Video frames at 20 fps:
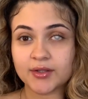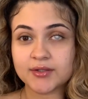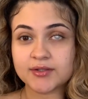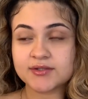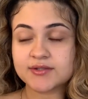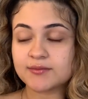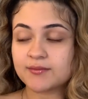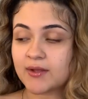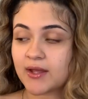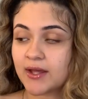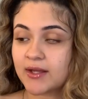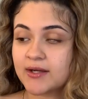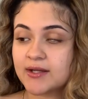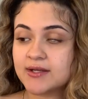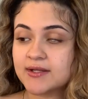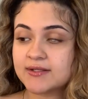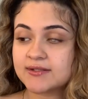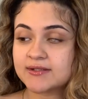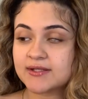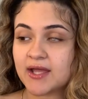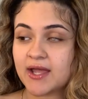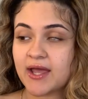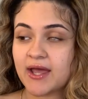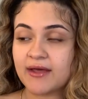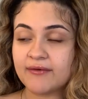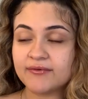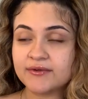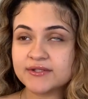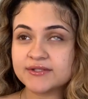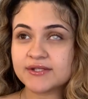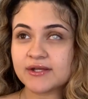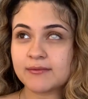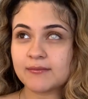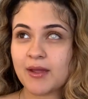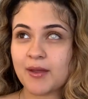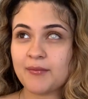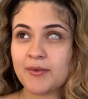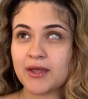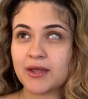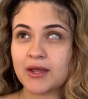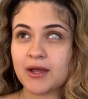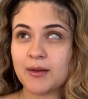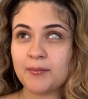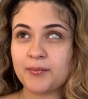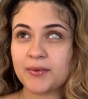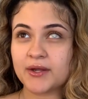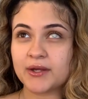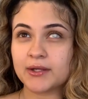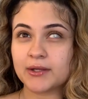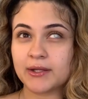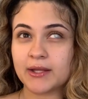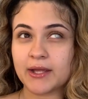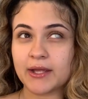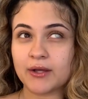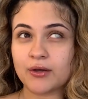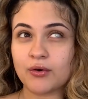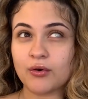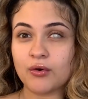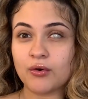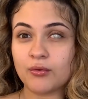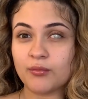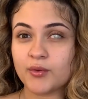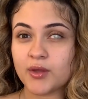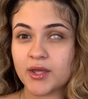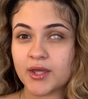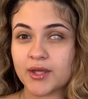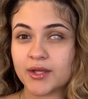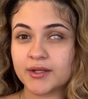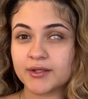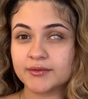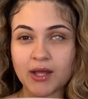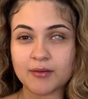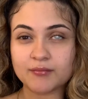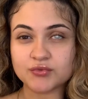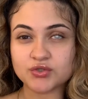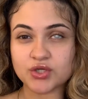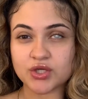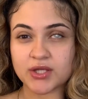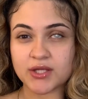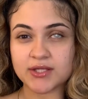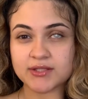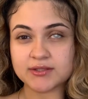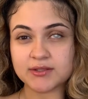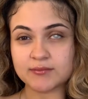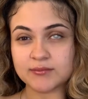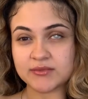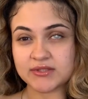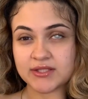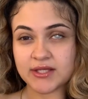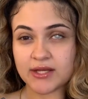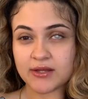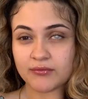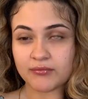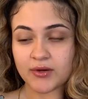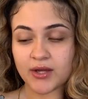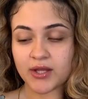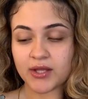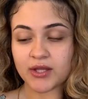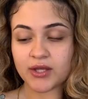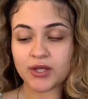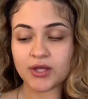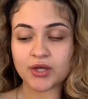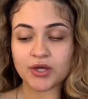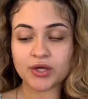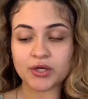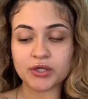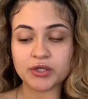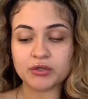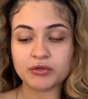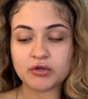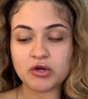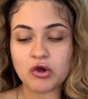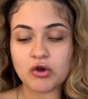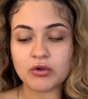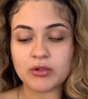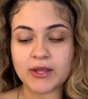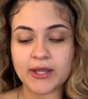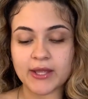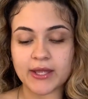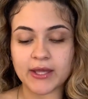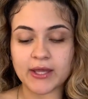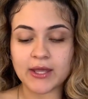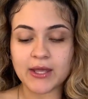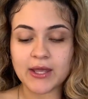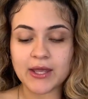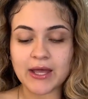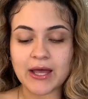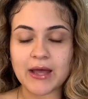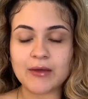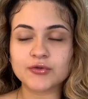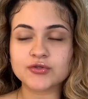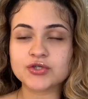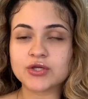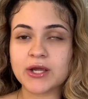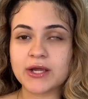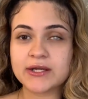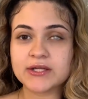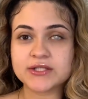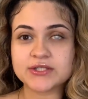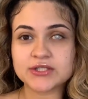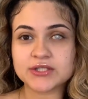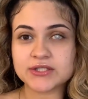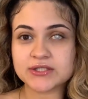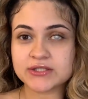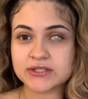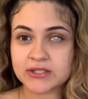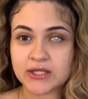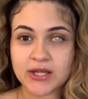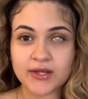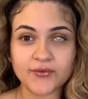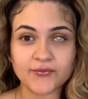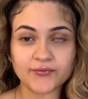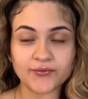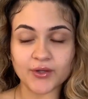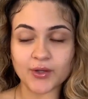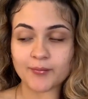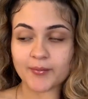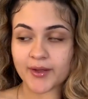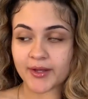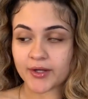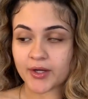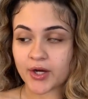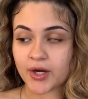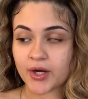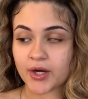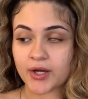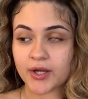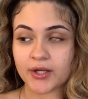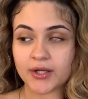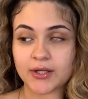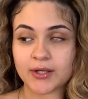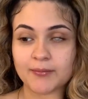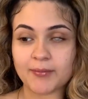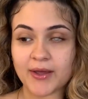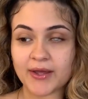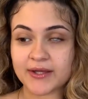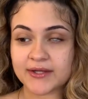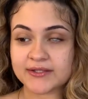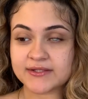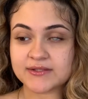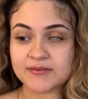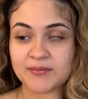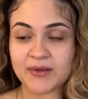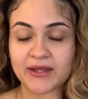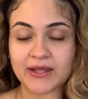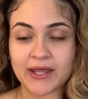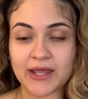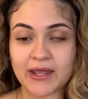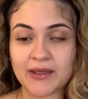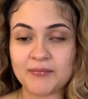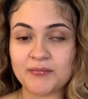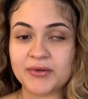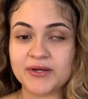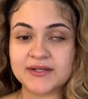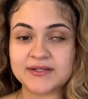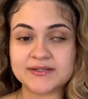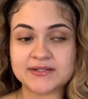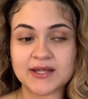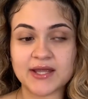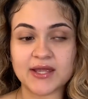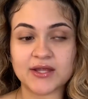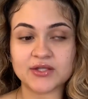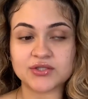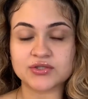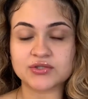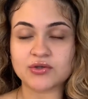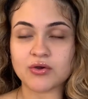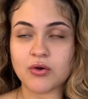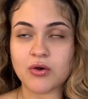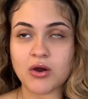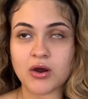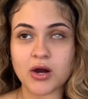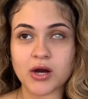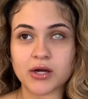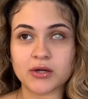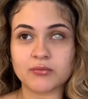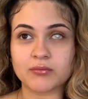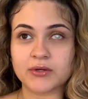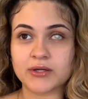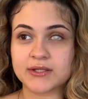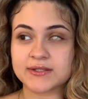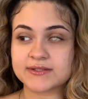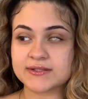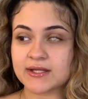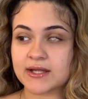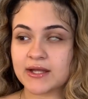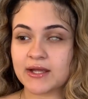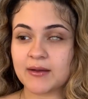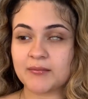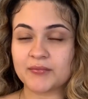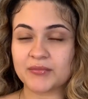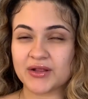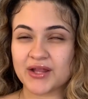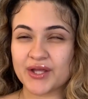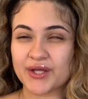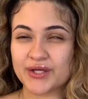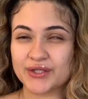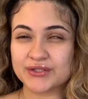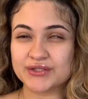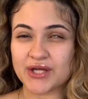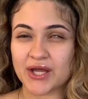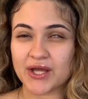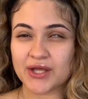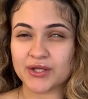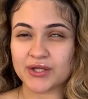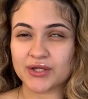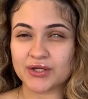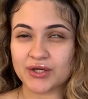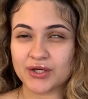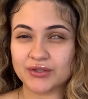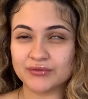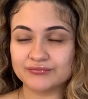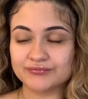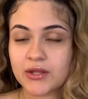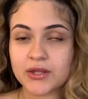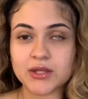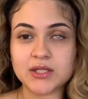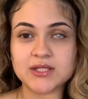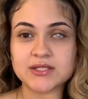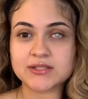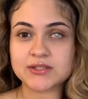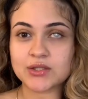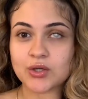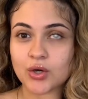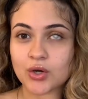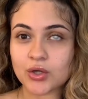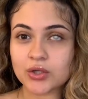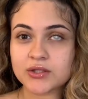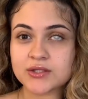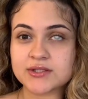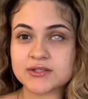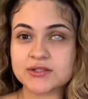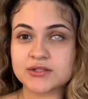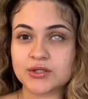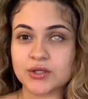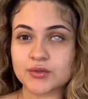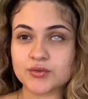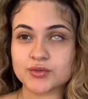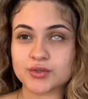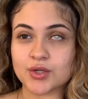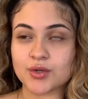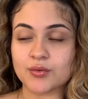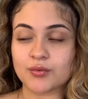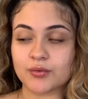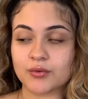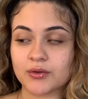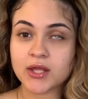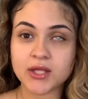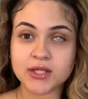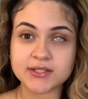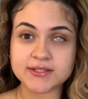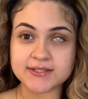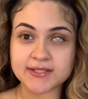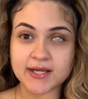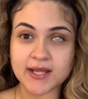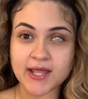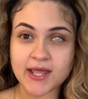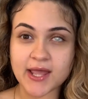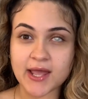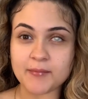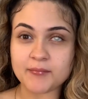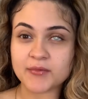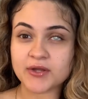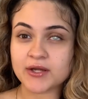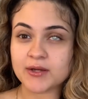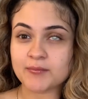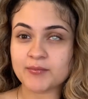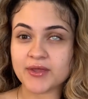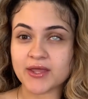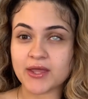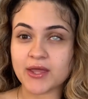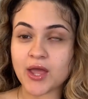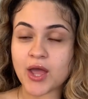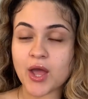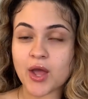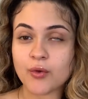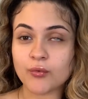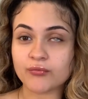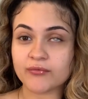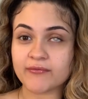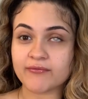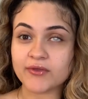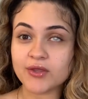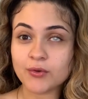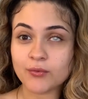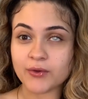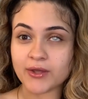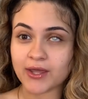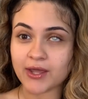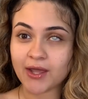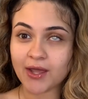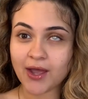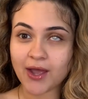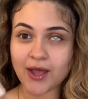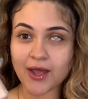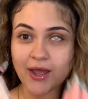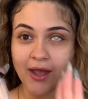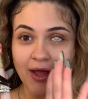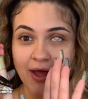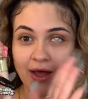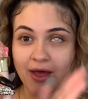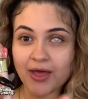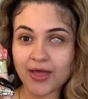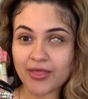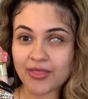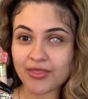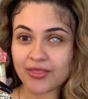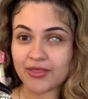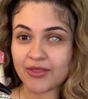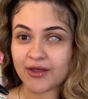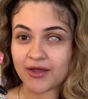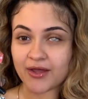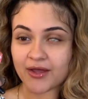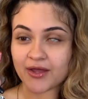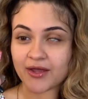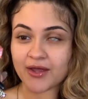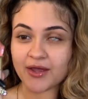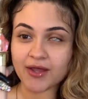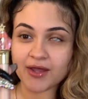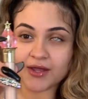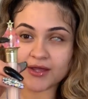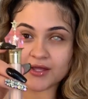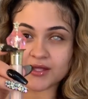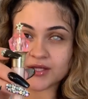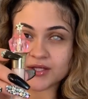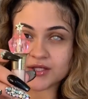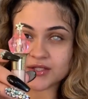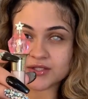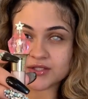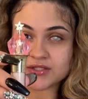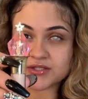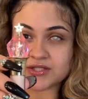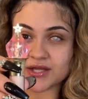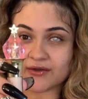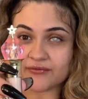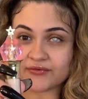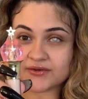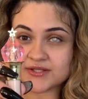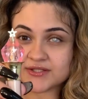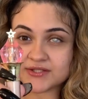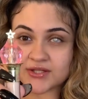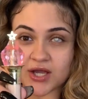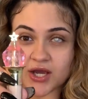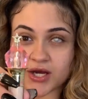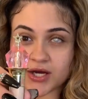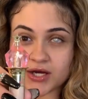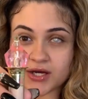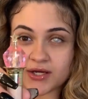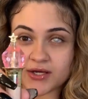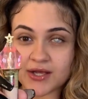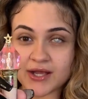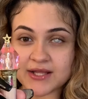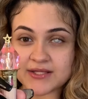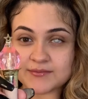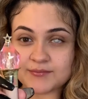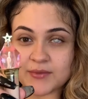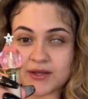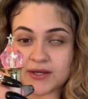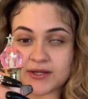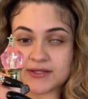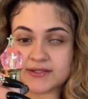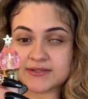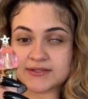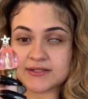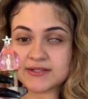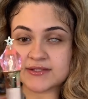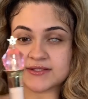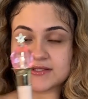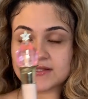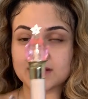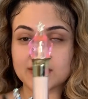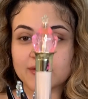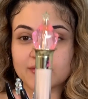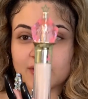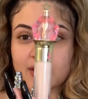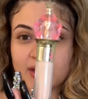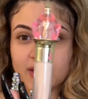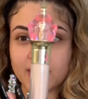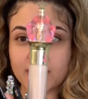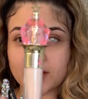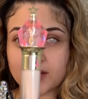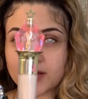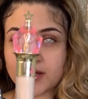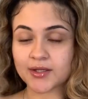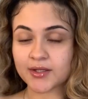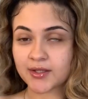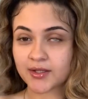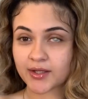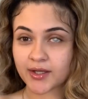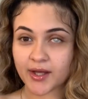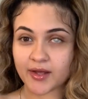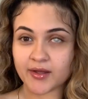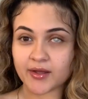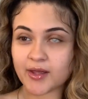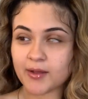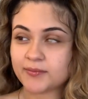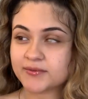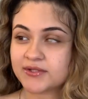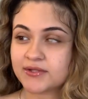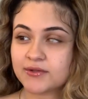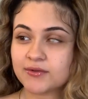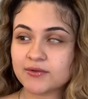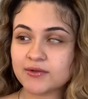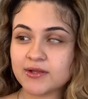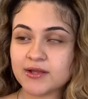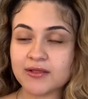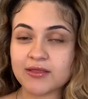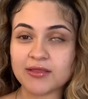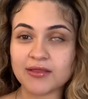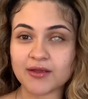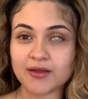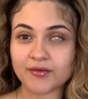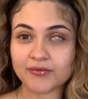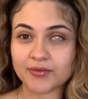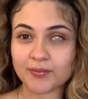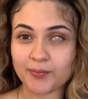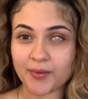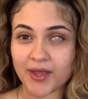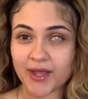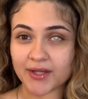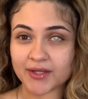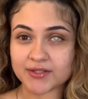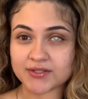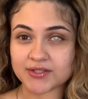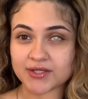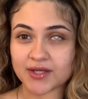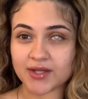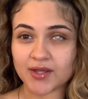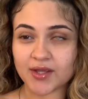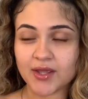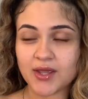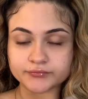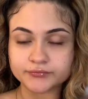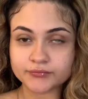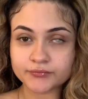to be honest, I haven't done my makeup in like a whole week. I'm drinking some tea right here, you know, like I'm trying to just feel better, get back into my game, but it's like so hard when it's like I'm like dying, you know? This cold is no joke. Today I'm gonna be reviewing the Jeffree Star Cosmetics concealer right here. I absolutely love the packaging.